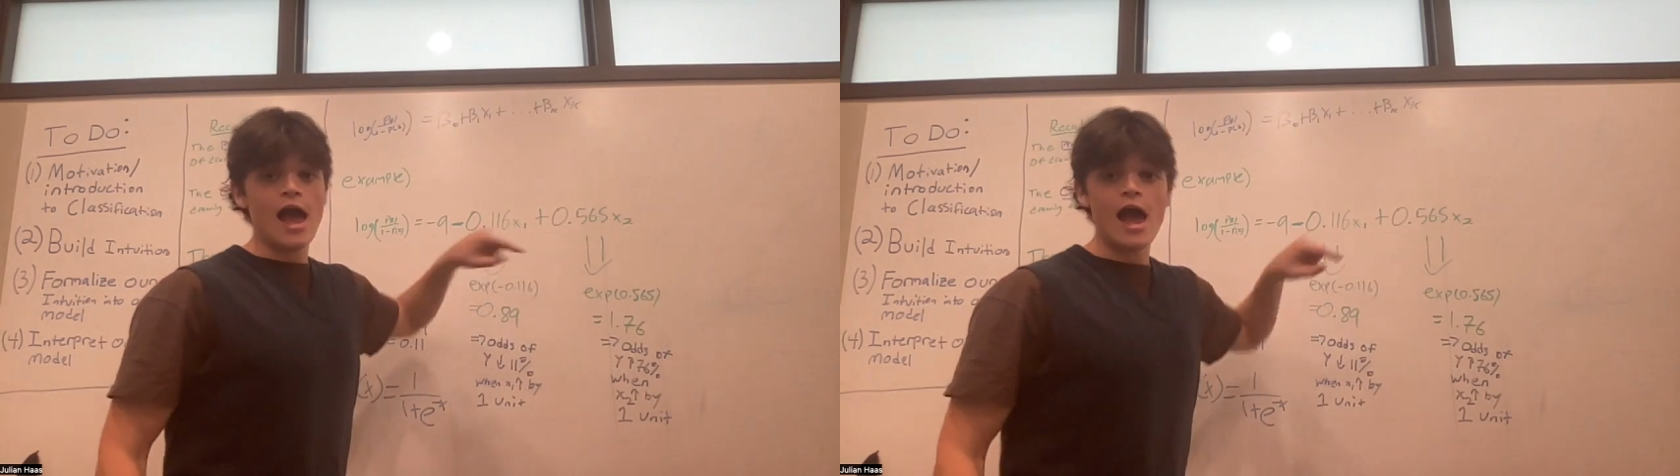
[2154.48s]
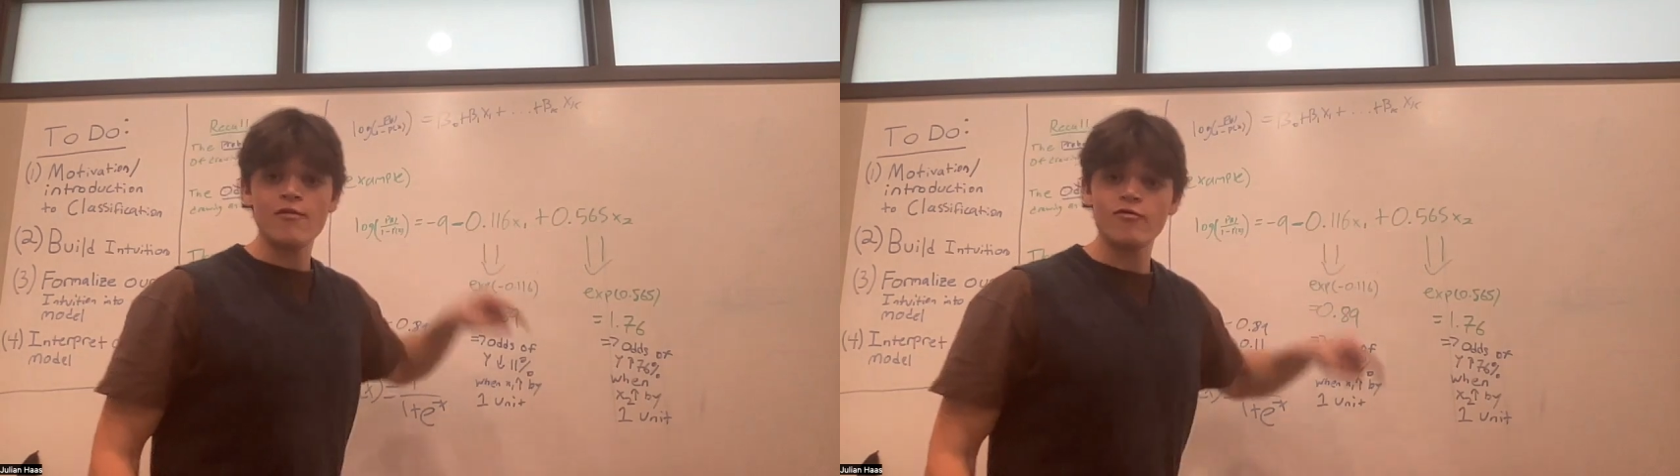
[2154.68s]

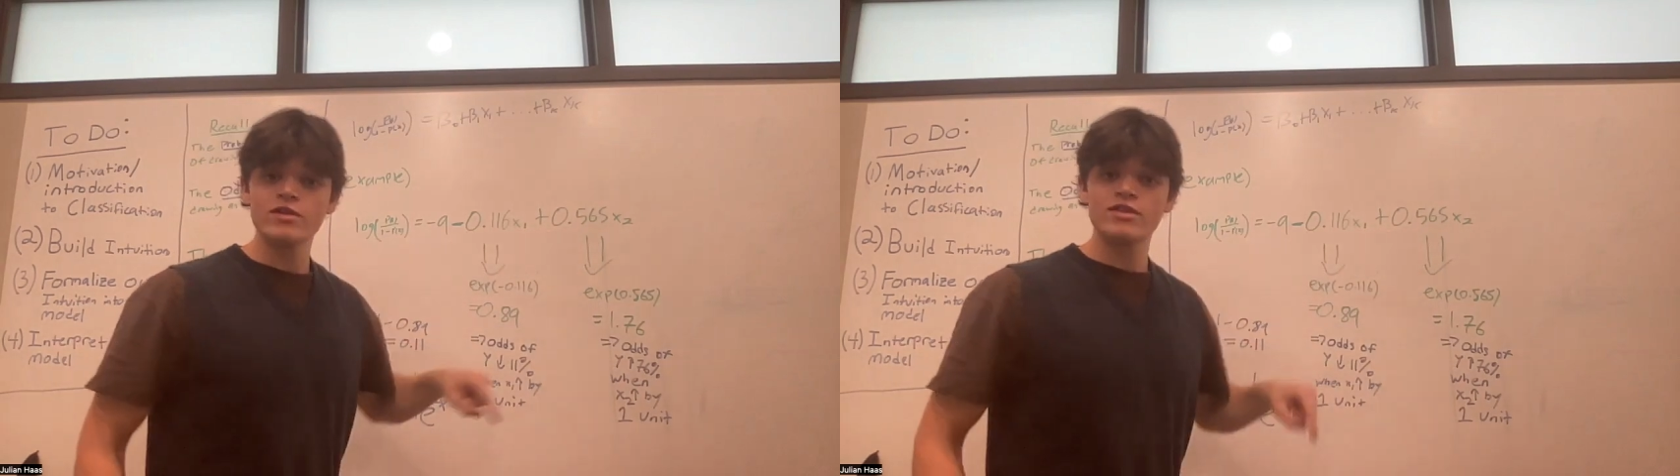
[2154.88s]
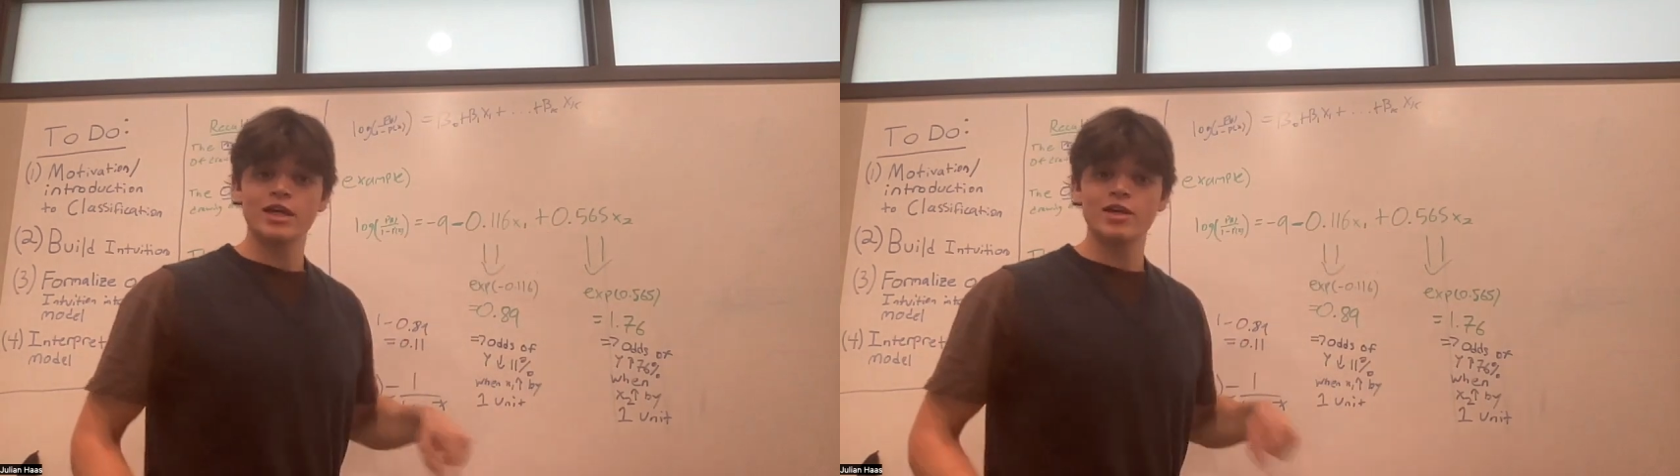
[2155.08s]

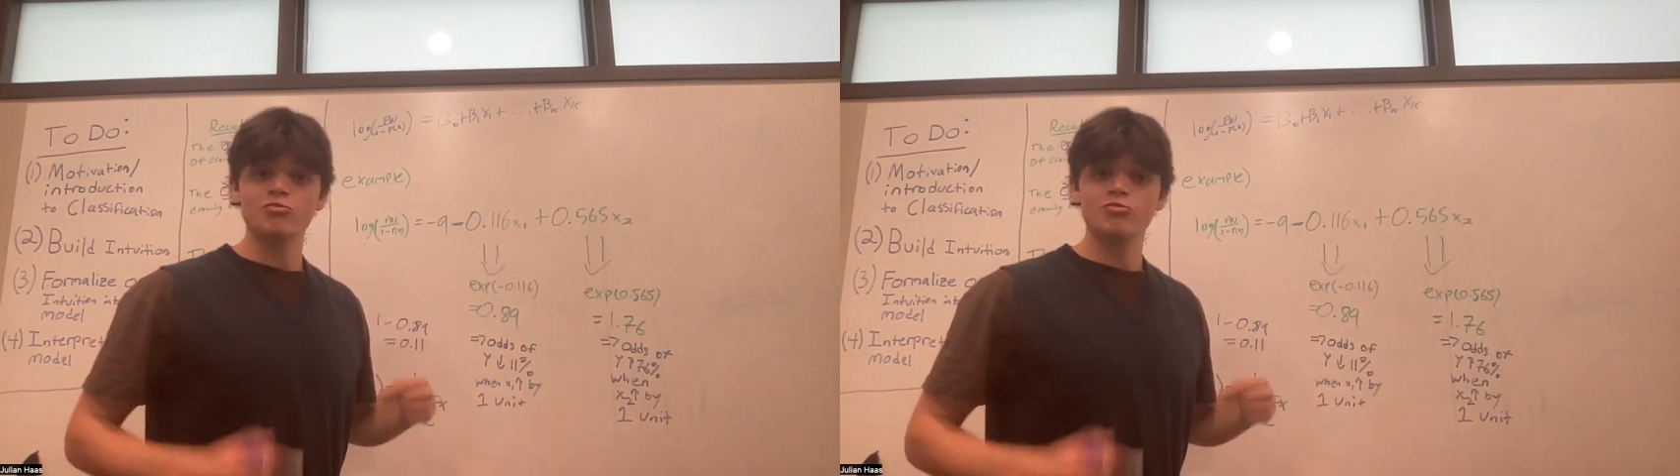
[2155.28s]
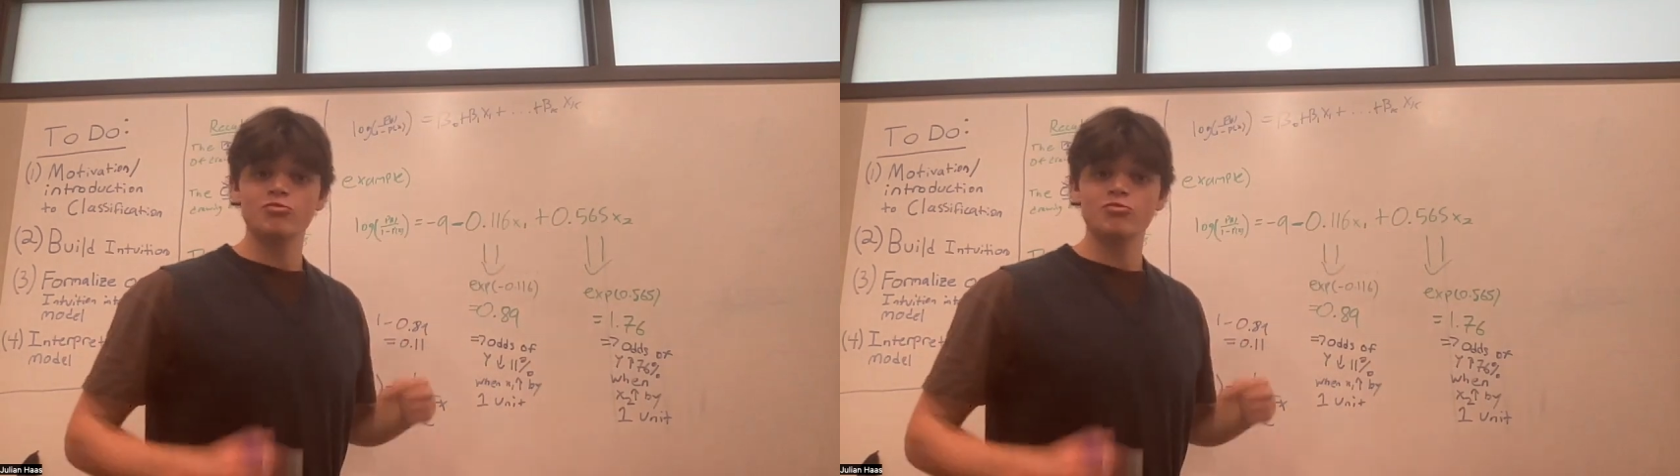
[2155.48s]
everything
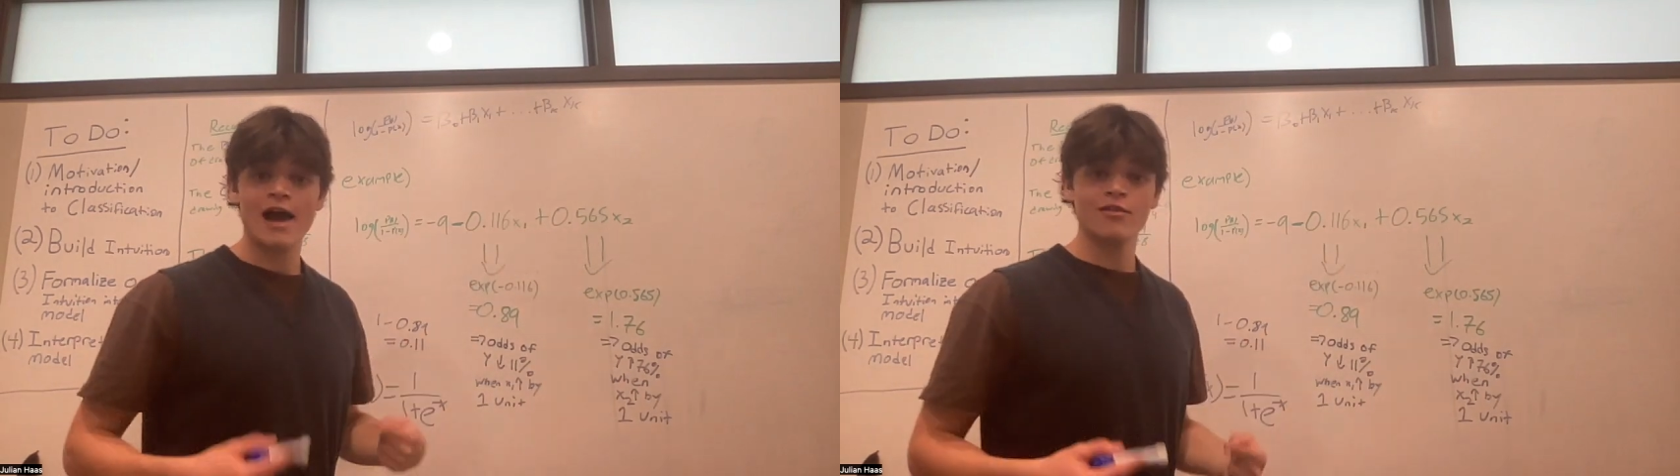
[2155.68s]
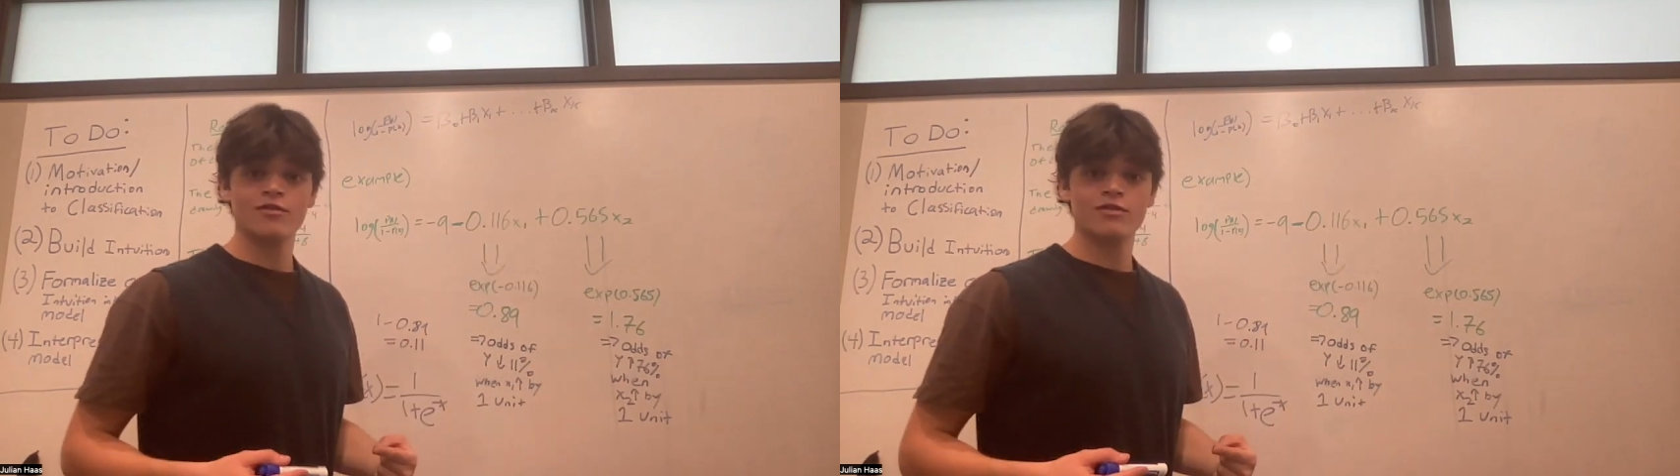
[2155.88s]
we
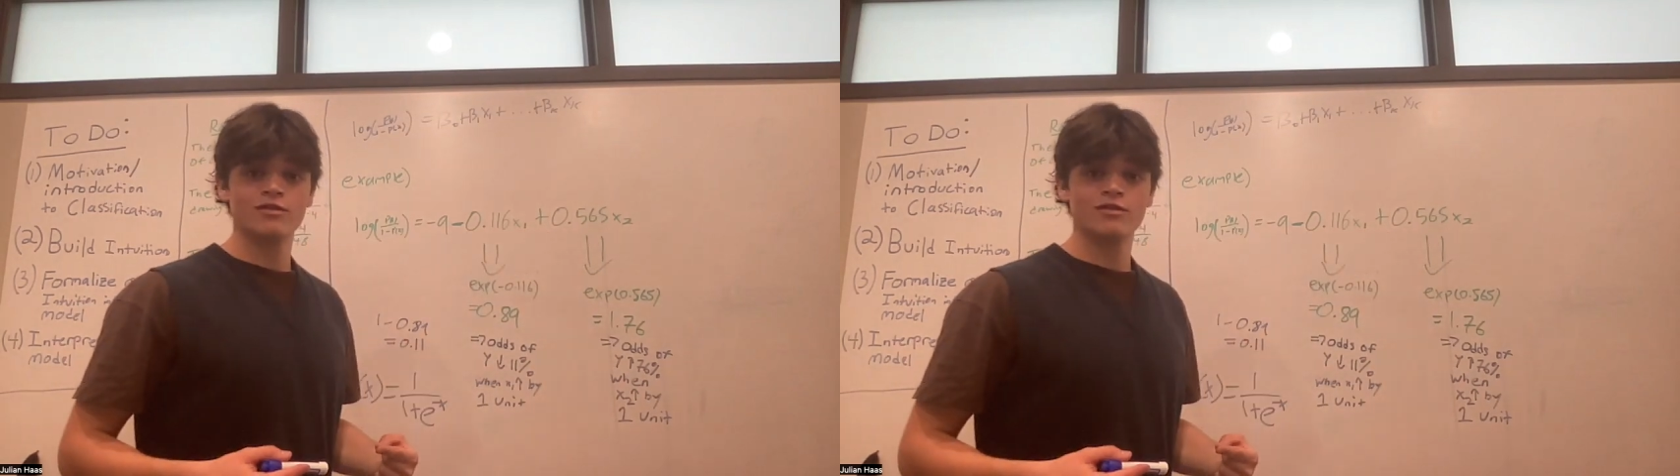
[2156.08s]
have